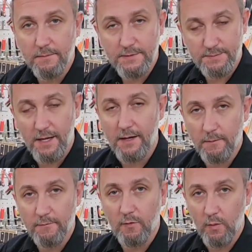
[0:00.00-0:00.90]
set
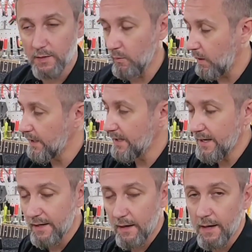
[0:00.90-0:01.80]
up for what he wanted,
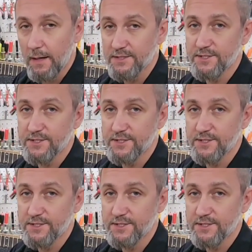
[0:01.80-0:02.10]
and a